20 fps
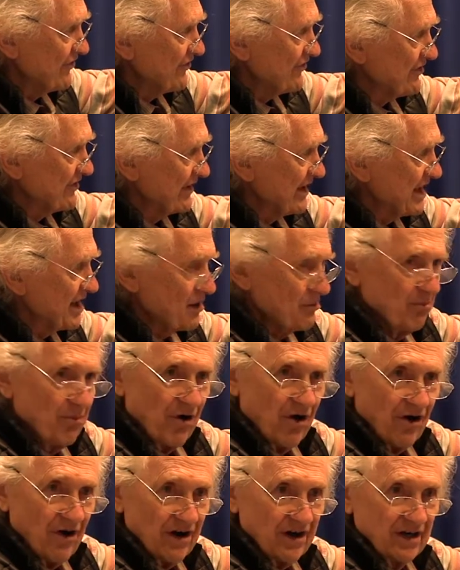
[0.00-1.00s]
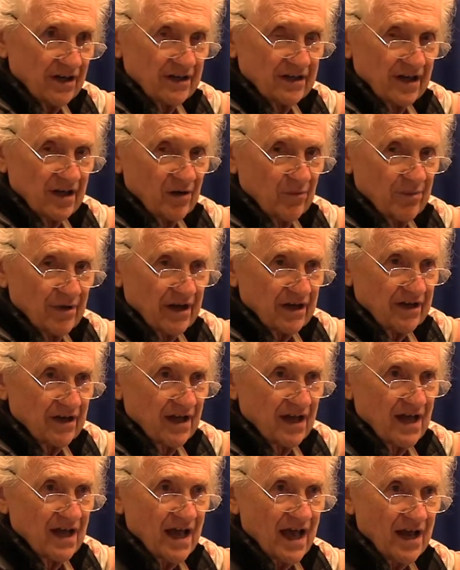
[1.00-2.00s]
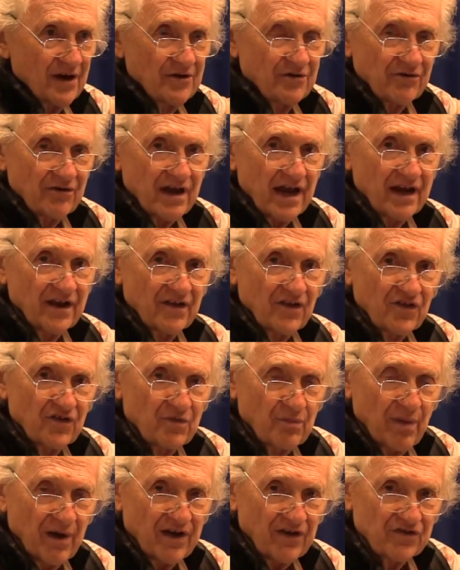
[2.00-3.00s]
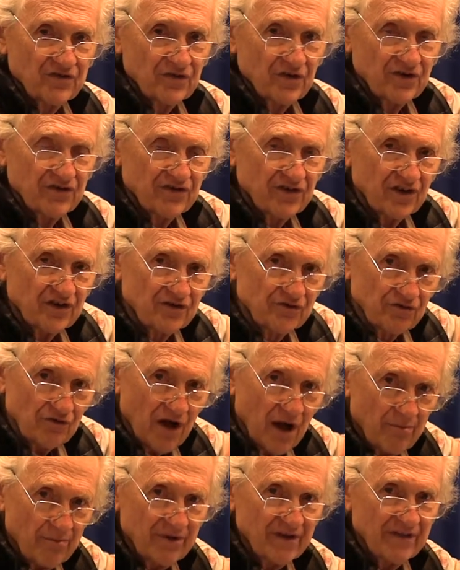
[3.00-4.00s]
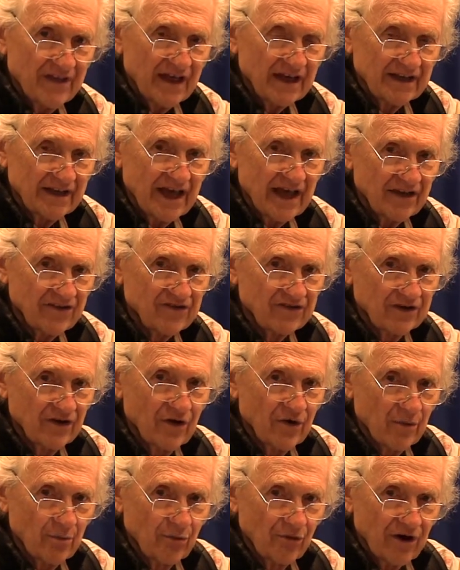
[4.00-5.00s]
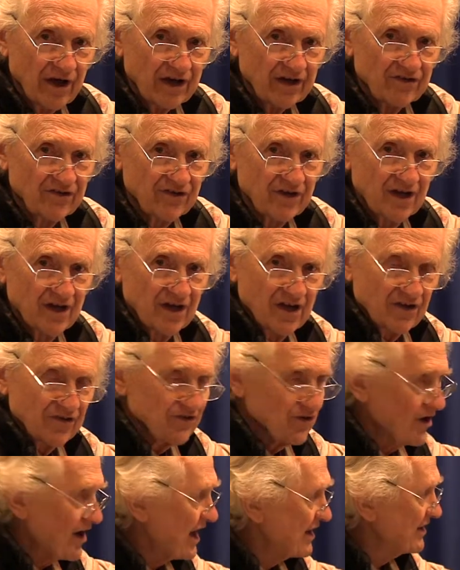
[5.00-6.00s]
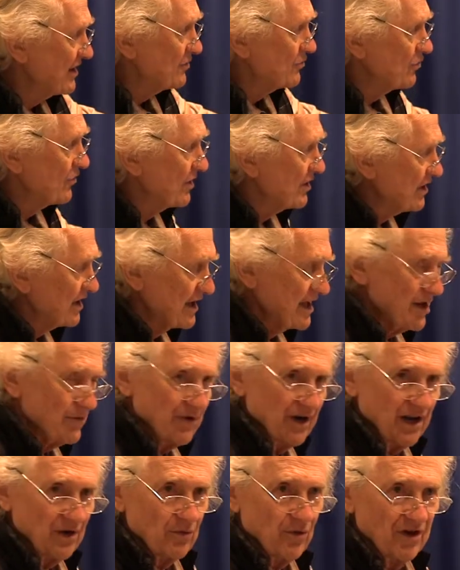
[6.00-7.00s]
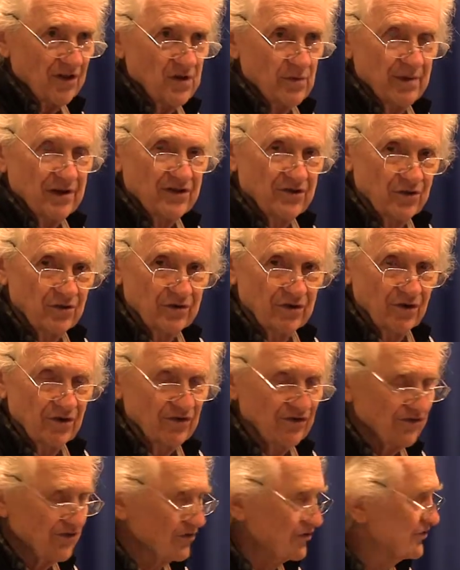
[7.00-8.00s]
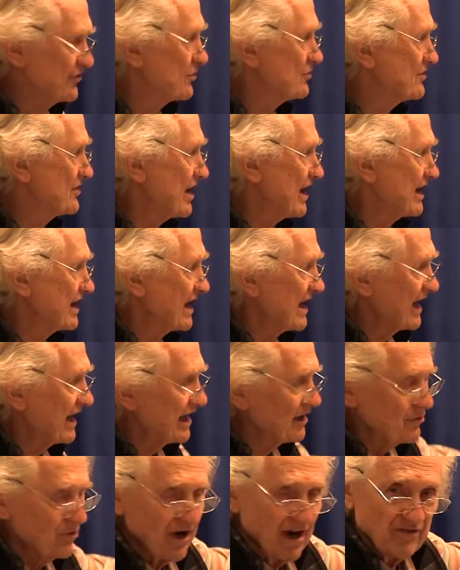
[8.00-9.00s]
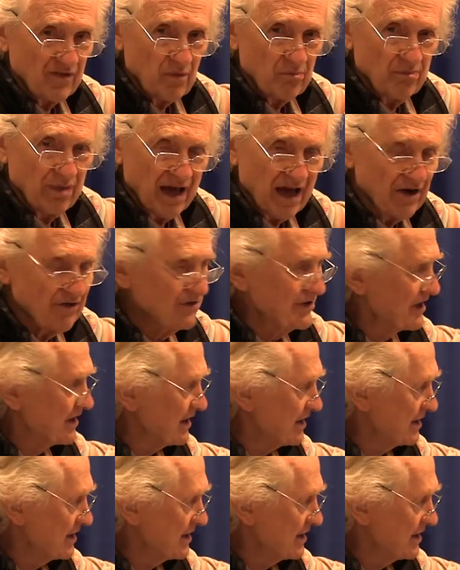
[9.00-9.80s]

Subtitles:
slid apart a little bit and created a space for us to drop in that last low of bricks. So we didn't want it to be too loose or too tight, and I didn't want to have to pound it